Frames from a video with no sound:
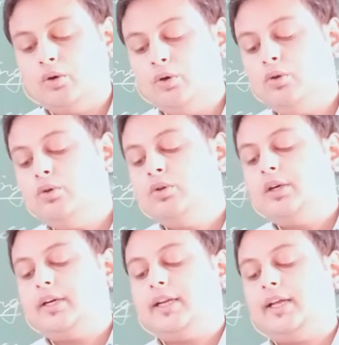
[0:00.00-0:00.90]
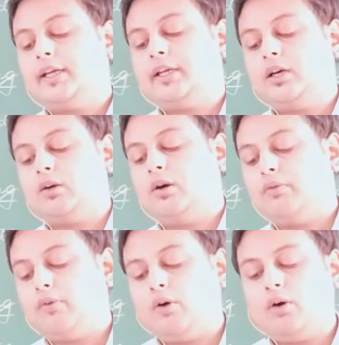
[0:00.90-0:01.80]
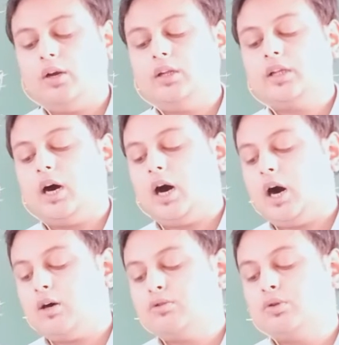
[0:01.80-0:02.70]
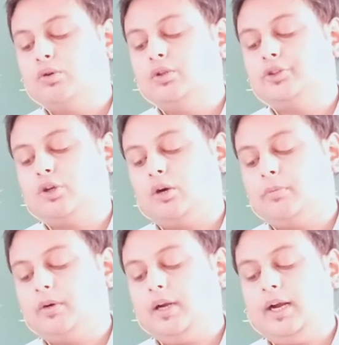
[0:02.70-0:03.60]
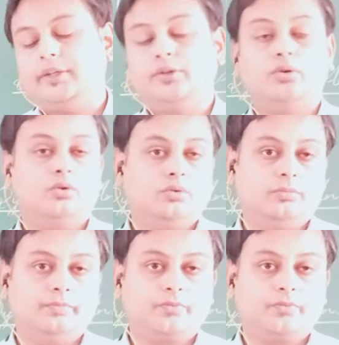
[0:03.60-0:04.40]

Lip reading: who take care of all the household job at your home?